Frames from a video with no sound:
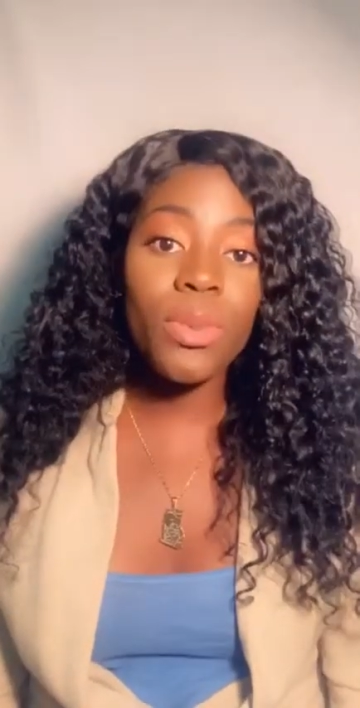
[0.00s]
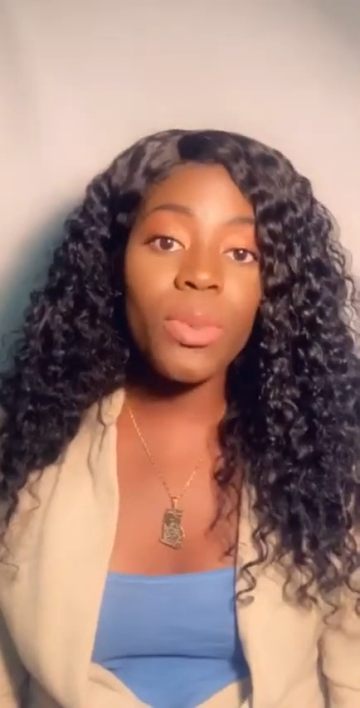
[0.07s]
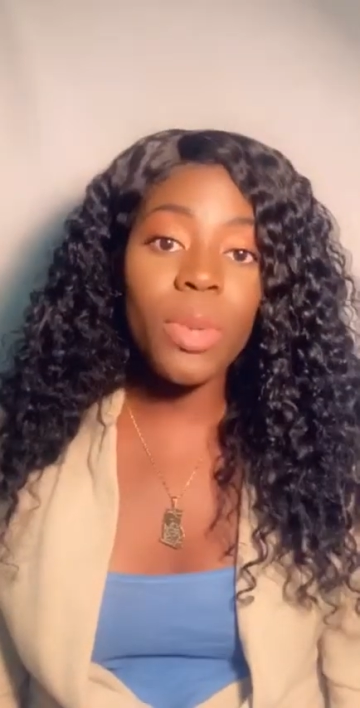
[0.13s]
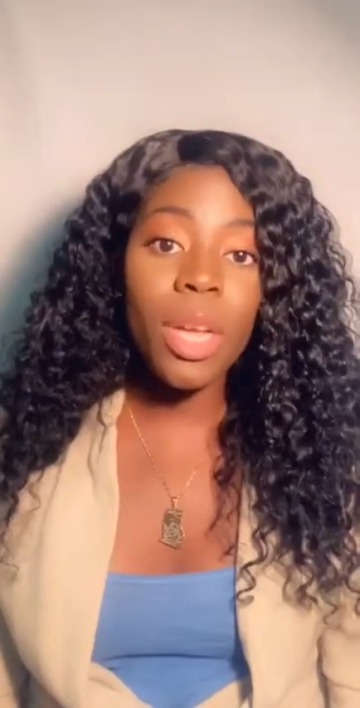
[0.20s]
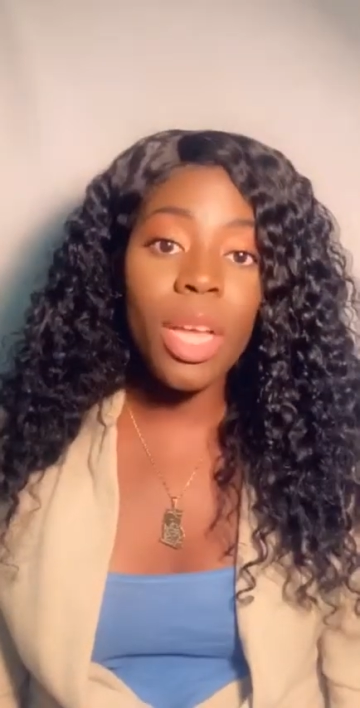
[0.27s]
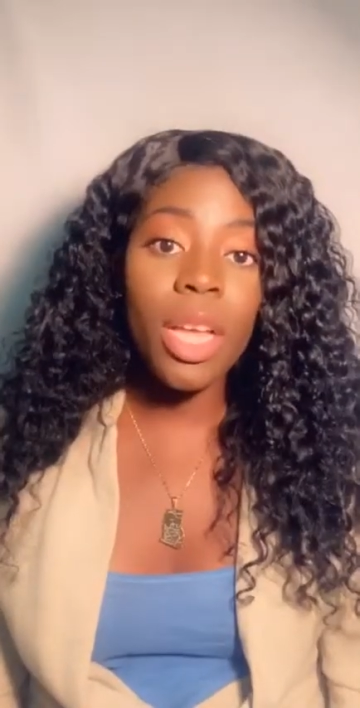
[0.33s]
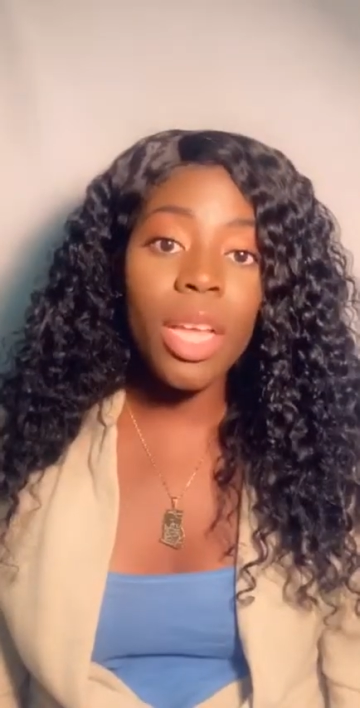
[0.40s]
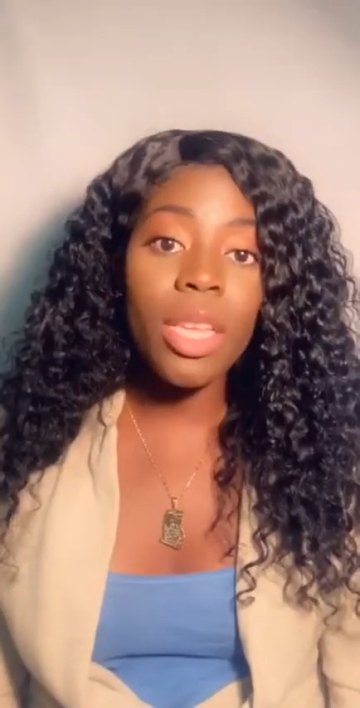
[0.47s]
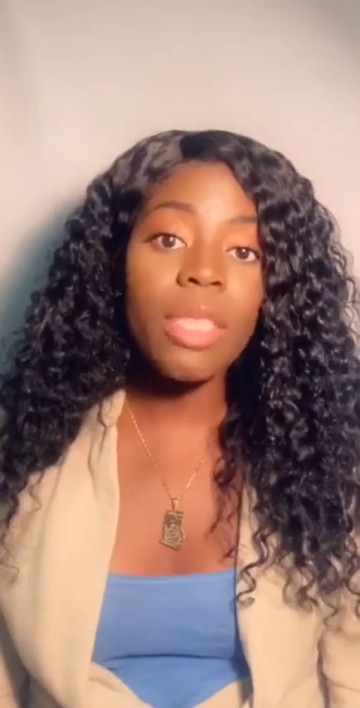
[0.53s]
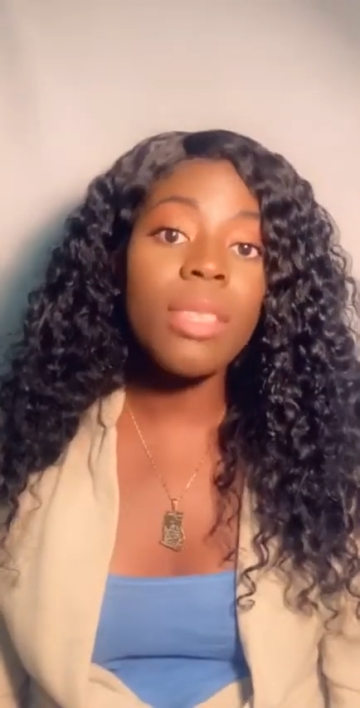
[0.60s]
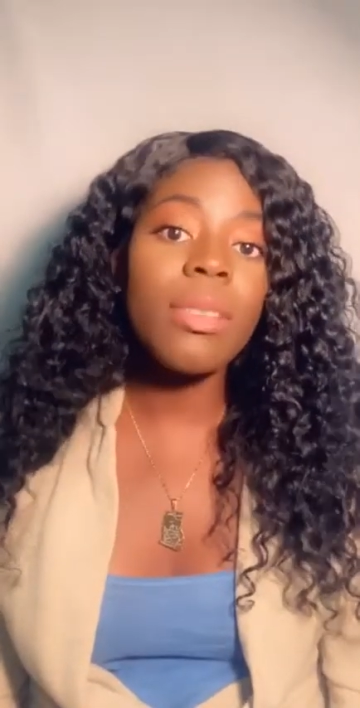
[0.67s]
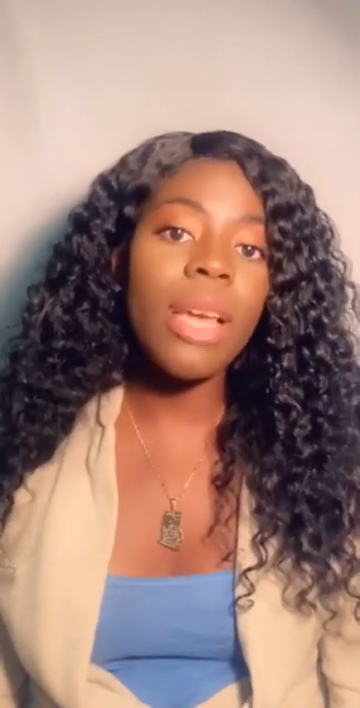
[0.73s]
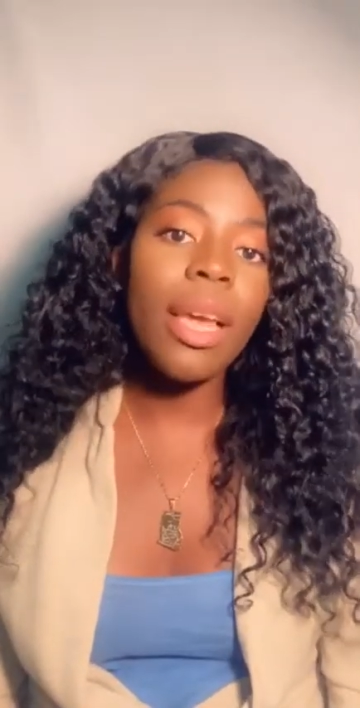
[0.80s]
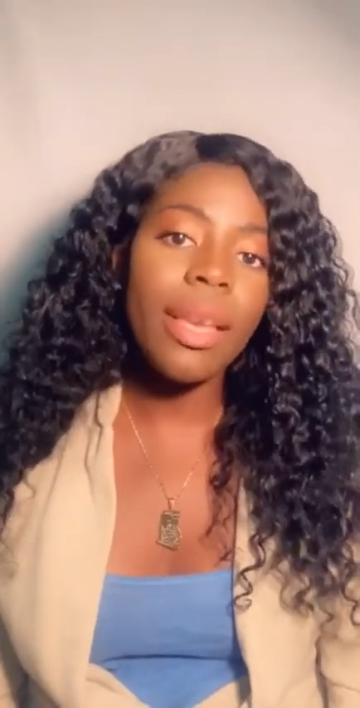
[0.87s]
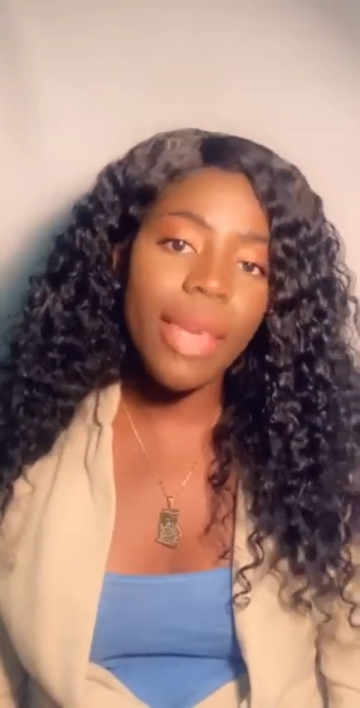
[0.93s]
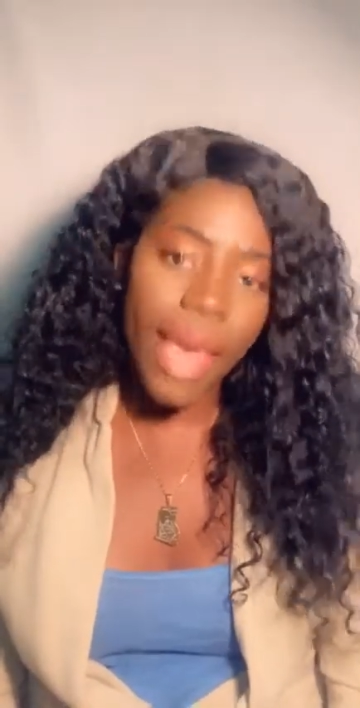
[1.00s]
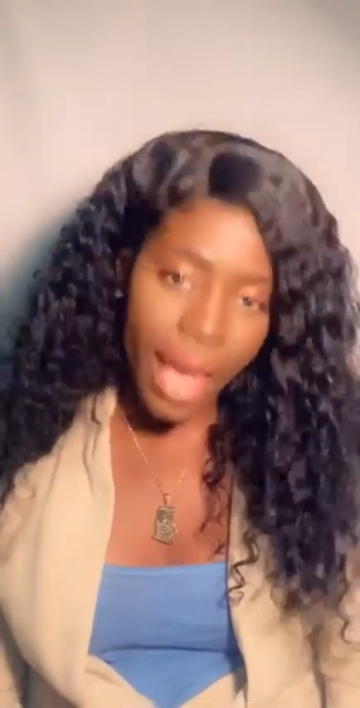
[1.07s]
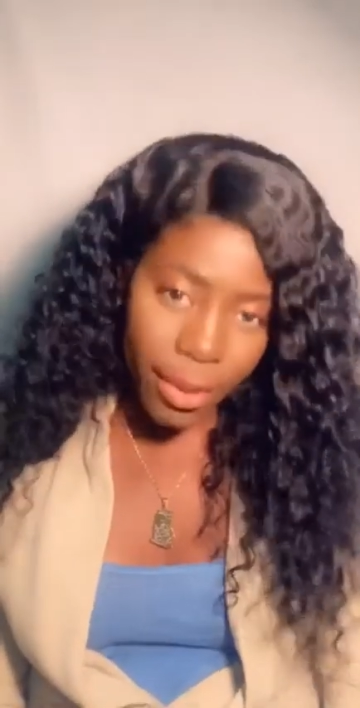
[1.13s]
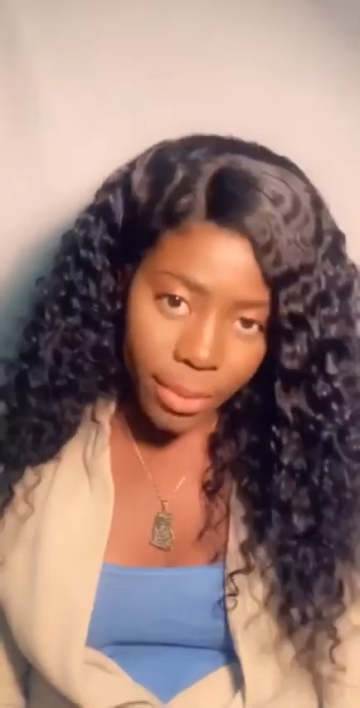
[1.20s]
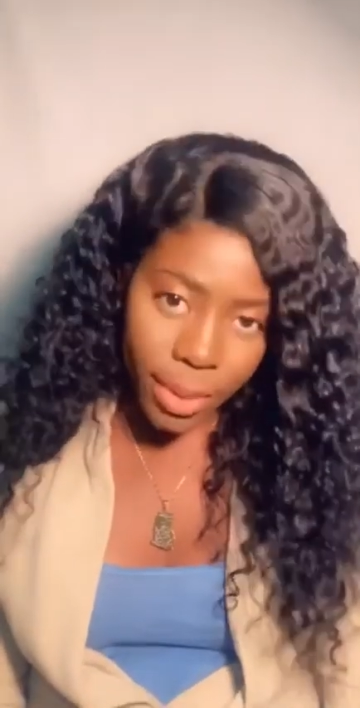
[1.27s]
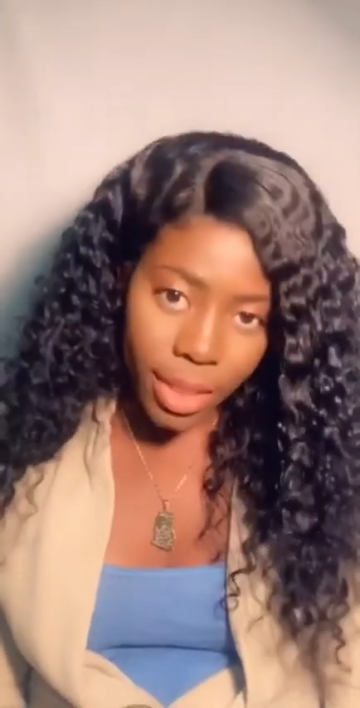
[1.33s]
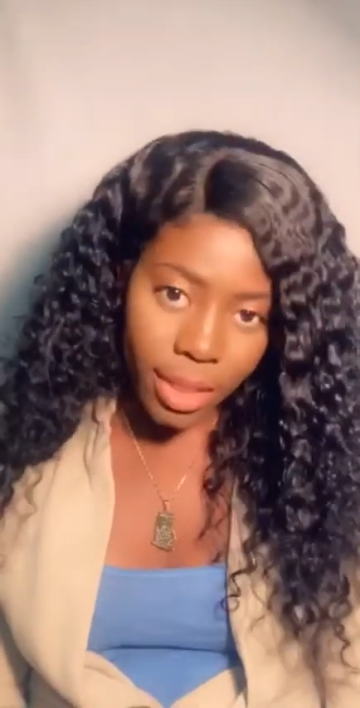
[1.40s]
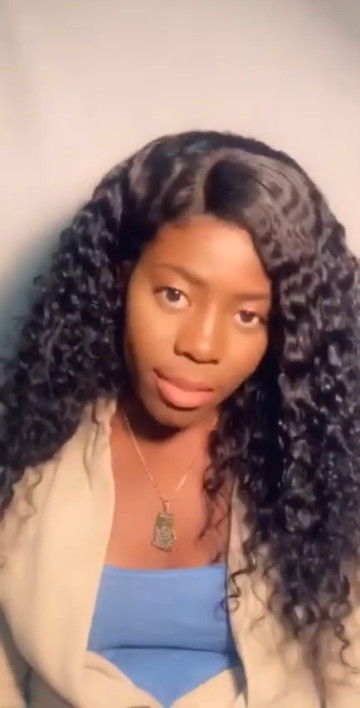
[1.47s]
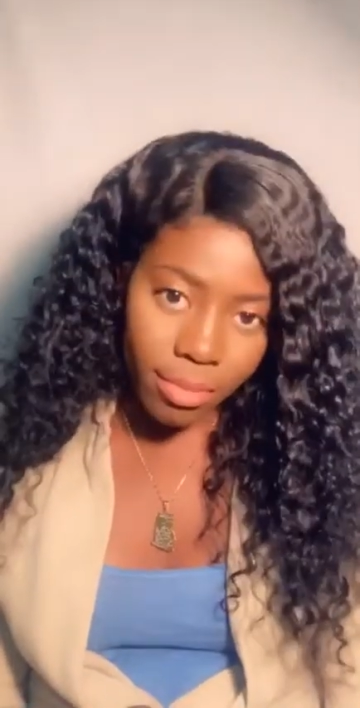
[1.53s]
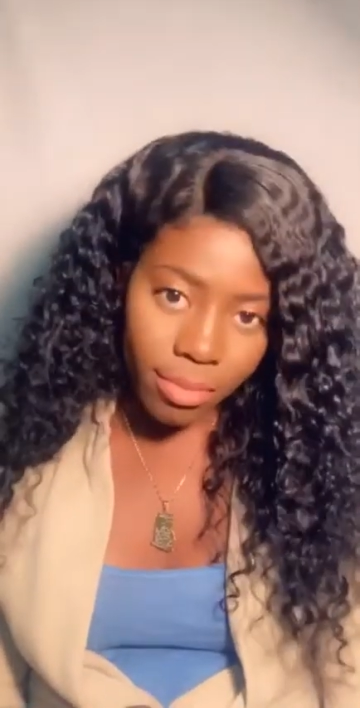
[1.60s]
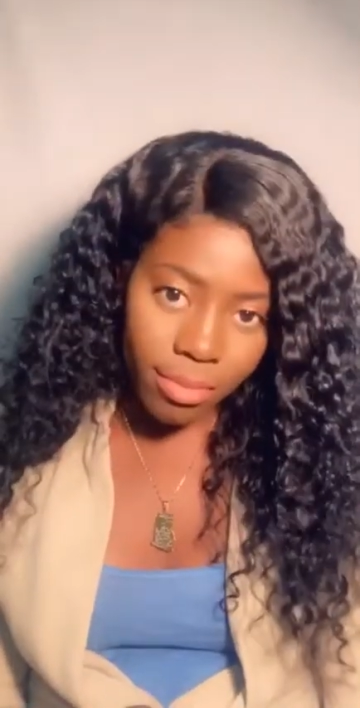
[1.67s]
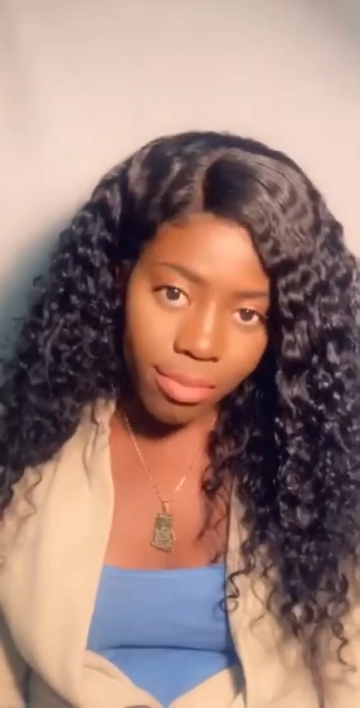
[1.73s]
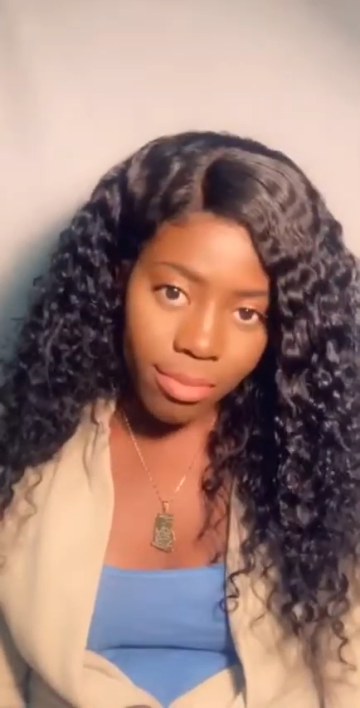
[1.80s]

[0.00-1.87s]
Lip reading: was accounting.